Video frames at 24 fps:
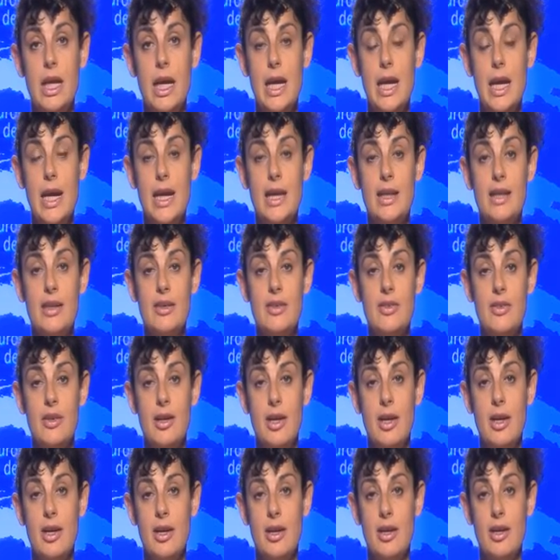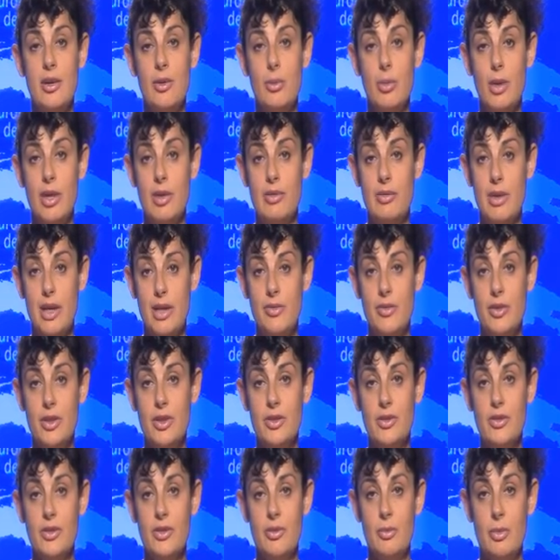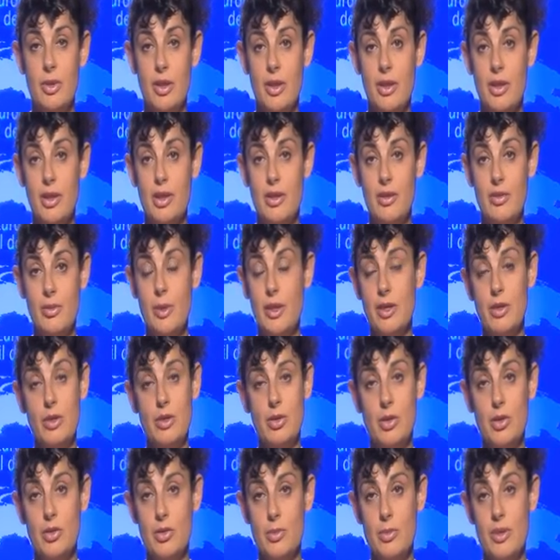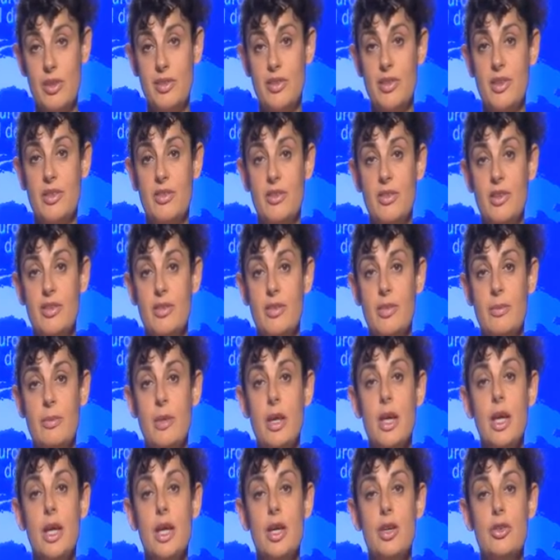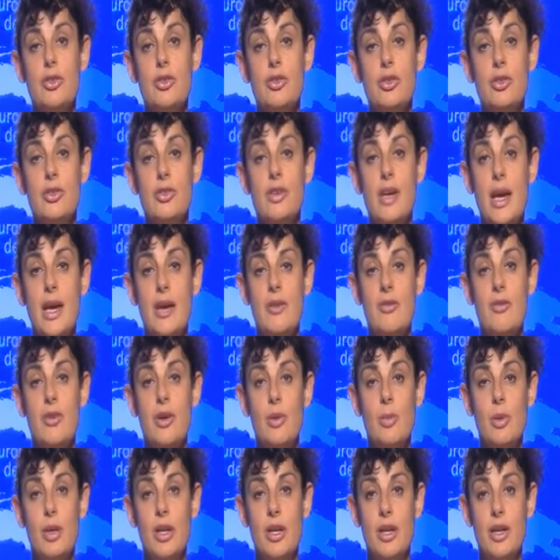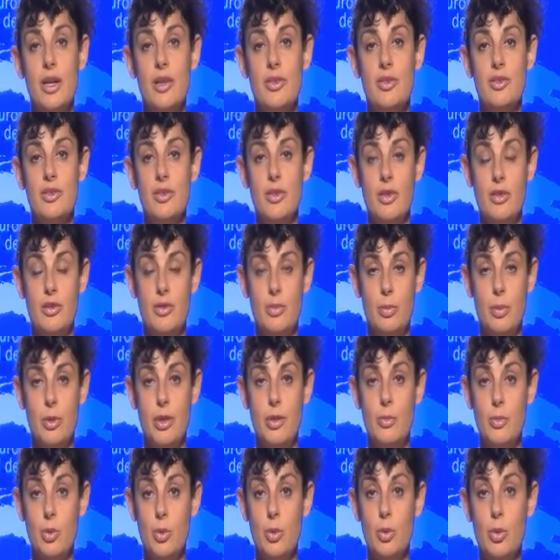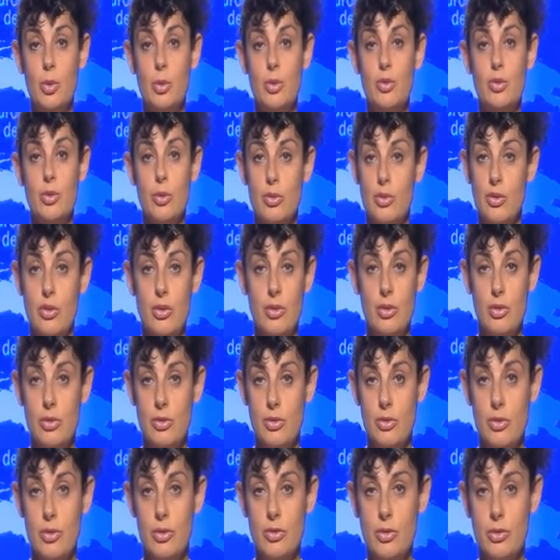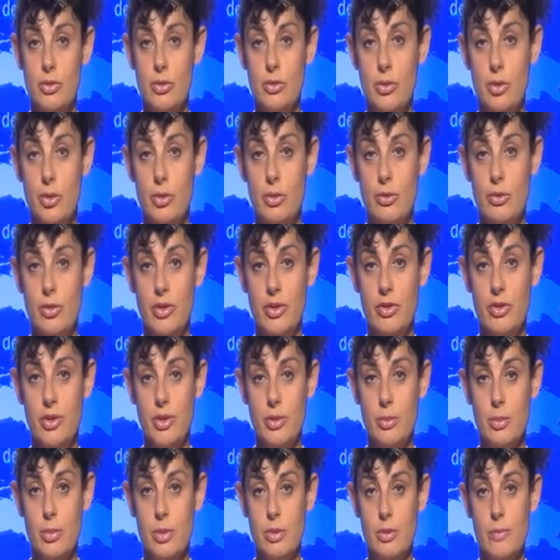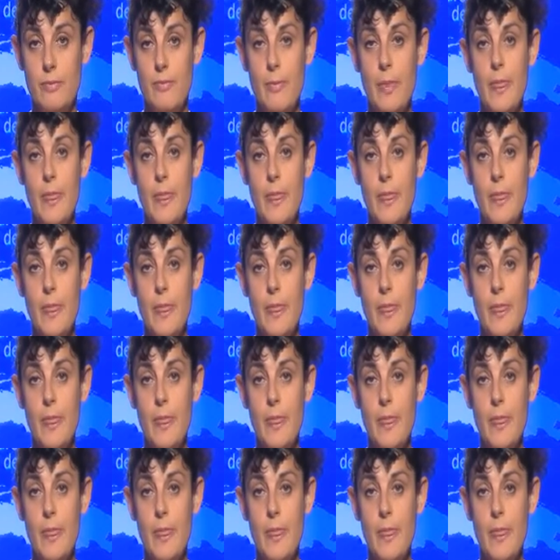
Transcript: and where relevant, depending on your domestic system, should have applied to the Supreme Court or to the Constitutional Court, for example.